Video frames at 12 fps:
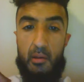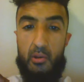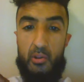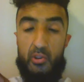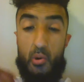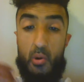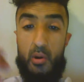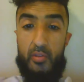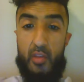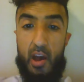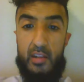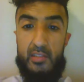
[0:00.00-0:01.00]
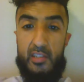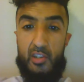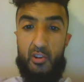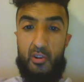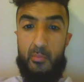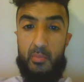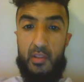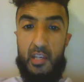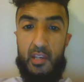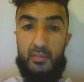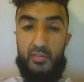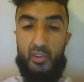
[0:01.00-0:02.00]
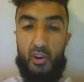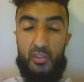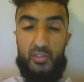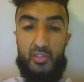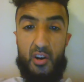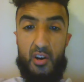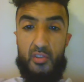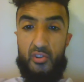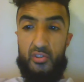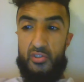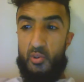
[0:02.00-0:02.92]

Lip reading: your thoughts and your beliefs onto others.